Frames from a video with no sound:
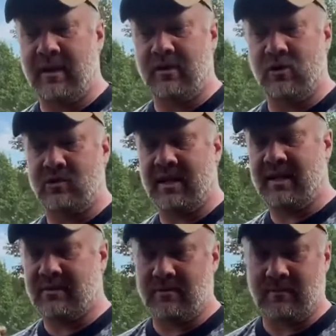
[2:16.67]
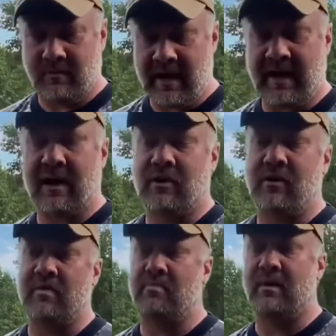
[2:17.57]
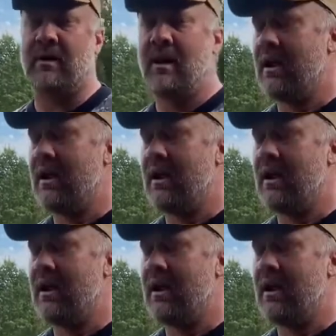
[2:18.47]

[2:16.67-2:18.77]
and usually that's not accurate. But